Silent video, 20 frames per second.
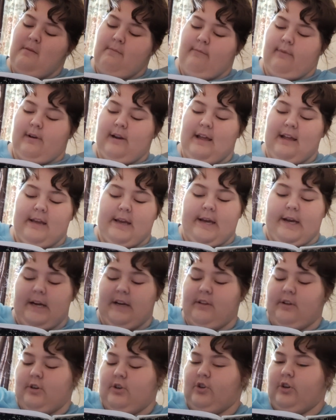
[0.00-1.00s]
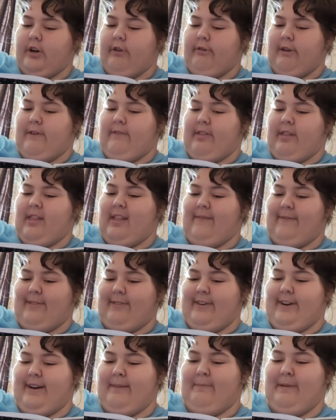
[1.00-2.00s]
More like character drawing than I was in 7th
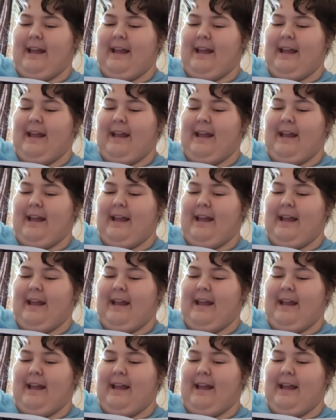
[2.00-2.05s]
grade.